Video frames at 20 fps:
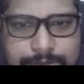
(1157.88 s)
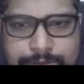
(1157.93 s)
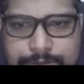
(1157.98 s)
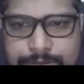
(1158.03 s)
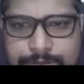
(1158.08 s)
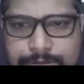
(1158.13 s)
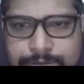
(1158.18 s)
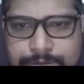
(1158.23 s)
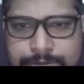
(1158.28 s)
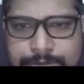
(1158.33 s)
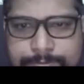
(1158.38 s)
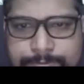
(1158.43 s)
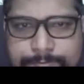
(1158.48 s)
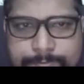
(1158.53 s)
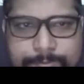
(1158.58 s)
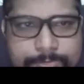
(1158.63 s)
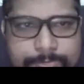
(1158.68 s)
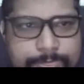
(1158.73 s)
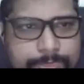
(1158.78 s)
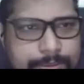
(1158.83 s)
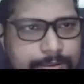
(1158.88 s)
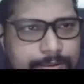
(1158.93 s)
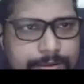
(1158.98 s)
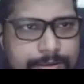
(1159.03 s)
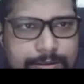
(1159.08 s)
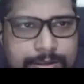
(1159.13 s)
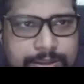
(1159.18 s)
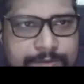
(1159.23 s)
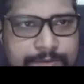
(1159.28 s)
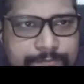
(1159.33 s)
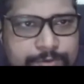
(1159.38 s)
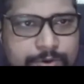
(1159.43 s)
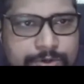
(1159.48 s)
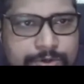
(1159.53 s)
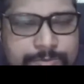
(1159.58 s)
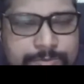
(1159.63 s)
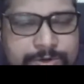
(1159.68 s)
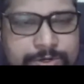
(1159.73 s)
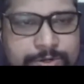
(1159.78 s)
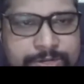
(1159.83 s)
I have
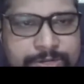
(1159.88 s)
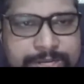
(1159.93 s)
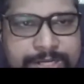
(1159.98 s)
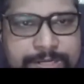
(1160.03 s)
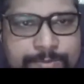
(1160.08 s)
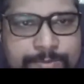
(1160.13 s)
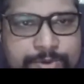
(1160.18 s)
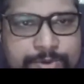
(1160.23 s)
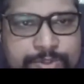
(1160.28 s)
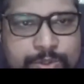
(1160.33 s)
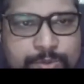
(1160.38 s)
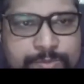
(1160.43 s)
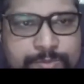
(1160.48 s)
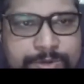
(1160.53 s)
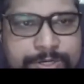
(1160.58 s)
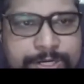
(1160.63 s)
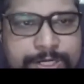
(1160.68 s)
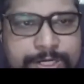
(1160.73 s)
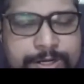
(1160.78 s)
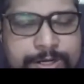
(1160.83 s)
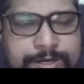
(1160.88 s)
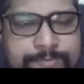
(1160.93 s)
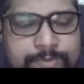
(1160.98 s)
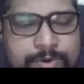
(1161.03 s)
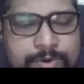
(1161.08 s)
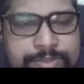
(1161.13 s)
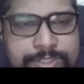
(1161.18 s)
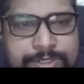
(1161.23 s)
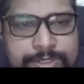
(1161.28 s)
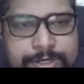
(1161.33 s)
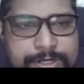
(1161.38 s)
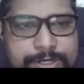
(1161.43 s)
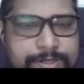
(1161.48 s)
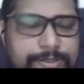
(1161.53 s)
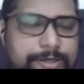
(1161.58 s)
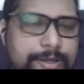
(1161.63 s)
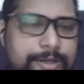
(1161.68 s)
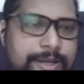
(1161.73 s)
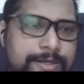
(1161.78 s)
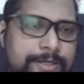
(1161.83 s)
talked about the AWS Open Data Repository
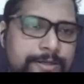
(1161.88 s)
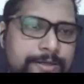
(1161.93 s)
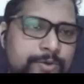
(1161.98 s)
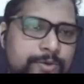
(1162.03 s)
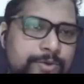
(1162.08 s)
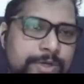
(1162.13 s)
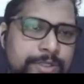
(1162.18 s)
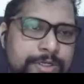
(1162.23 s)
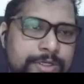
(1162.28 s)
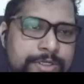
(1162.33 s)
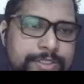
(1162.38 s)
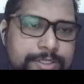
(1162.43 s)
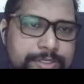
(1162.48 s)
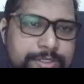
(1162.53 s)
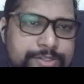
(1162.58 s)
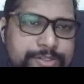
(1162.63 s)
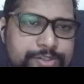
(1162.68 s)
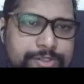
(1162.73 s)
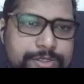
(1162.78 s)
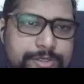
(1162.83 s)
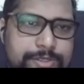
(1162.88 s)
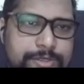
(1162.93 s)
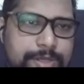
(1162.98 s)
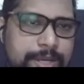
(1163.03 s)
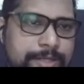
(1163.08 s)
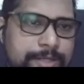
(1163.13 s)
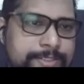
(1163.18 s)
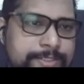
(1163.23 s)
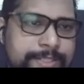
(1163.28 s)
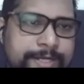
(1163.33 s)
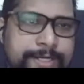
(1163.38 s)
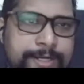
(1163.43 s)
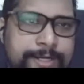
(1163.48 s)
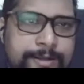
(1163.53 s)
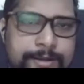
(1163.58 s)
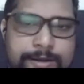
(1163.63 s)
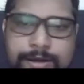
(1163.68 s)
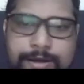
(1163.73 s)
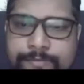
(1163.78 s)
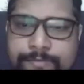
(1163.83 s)
and the Google Earth Engine and the
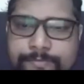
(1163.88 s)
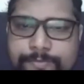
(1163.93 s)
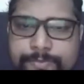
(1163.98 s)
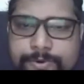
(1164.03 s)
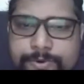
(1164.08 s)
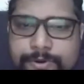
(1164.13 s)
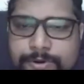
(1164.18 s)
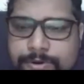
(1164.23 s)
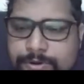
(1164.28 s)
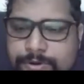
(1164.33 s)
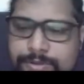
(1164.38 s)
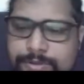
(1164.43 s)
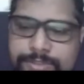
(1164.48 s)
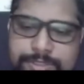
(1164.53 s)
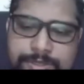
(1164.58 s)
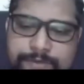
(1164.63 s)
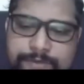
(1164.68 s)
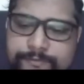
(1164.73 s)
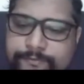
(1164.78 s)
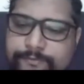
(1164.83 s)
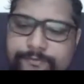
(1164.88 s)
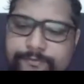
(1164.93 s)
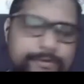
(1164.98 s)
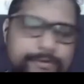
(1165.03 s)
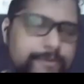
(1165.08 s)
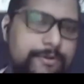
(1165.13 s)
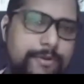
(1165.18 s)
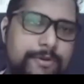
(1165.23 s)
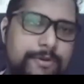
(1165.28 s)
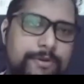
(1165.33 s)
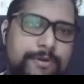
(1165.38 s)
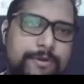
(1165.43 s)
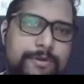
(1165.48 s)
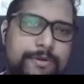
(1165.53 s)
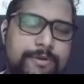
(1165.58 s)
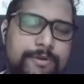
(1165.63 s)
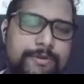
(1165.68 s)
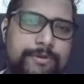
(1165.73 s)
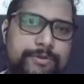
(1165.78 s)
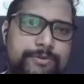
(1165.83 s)
Sentinel Hub stuff.
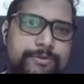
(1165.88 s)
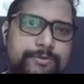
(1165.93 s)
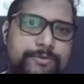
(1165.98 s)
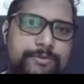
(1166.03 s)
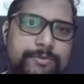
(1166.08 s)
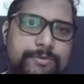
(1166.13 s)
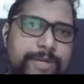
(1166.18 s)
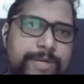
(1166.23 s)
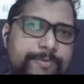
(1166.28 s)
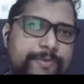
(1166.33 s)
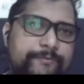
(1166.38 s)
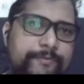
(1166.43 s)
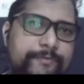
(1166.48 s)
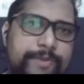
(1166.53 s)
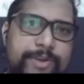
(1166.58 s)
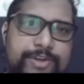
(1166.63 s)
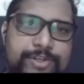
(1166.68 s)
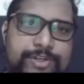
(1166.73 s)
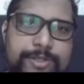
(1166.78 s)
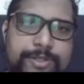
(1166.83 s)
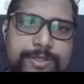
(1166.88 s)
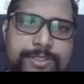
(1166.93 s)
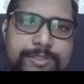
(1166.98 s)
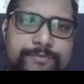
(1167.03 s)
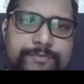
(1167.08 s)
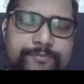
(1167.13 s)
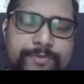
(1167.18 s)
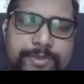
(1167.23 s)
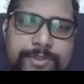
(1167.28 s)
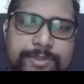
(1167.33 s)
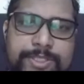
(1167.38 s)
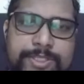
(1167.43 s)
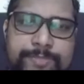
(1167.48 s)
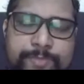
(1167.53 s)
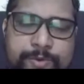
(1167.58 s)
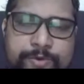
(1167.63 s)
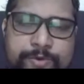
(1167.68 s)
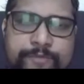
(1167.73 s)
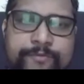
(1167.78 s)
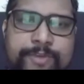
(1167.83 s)
So let me finish this with this
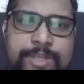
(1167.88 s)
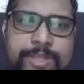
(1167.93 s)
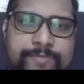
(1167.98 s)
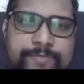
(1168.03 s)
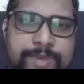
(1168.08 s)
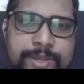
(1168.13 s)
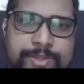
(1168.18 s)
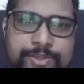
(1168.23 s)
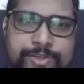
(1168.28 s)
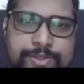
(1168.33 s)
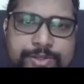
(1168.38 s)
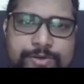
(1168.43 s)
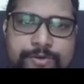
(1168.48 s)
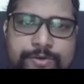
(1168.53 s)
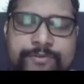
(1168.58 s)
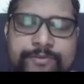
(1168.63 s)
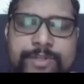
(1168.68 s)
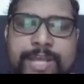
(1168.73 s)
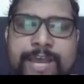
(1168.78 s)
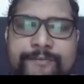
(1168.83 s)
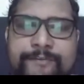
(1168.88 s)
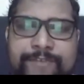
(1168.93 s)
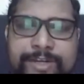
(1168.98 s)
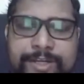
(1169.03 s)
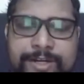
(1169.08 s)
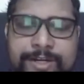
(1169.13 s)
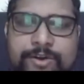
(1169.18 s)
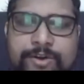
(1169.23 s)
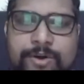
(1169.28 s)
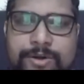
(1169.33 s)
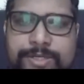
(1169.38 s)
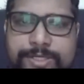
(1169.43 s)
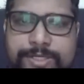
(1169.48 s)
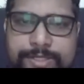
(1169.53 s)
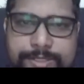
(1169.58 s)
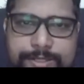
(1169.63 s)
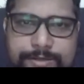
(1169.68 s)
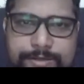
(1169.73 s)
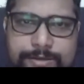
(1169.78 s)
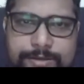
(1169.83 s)
beautiful image of the African
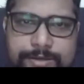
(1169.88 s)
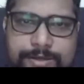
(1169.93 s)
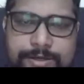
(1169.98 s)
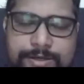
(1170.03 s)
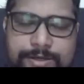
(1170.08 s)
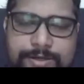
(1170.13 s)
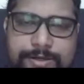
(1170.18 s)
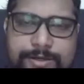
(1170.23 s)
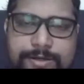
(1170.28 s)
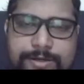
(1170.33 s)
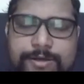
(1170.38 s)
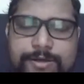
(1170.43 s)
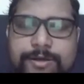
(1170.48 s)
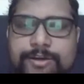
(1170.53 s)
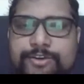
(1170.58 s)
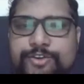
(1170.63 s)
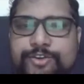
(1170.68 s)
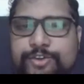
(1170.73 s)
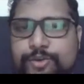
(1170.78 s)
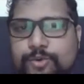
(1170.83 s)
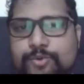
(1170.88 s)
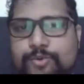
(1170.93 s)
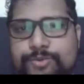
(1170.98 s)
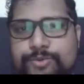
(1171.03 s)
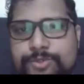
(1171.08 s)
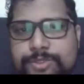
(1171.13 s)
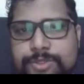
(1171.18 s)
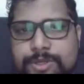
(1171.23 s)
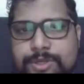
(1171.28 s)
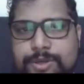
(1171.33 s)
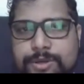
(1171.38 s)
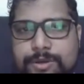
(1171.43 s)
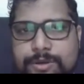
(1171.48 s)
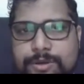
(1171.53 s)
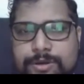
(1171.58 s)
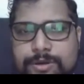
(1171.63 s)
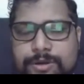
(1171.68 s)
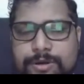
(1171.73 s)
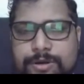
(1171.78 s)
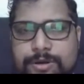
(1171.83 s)
continent. It shows
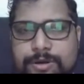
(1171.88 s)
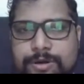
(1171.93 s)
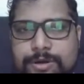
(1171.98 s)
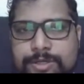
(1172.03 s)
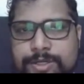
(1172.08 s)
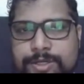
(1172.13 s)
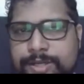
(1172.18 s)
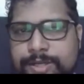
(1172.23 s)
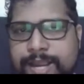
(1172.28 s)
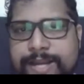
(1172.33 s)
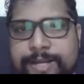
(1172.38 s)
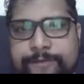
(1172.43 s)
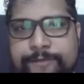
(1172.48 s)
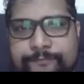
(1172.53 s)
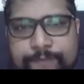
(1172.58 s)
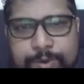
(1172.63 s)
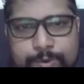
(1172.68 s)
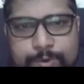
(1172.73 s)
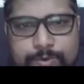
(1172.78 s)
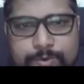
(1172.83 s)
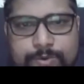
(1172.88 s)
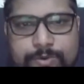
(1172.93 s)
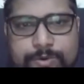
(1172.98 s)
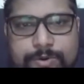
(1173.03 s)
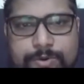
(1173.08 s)
the night view.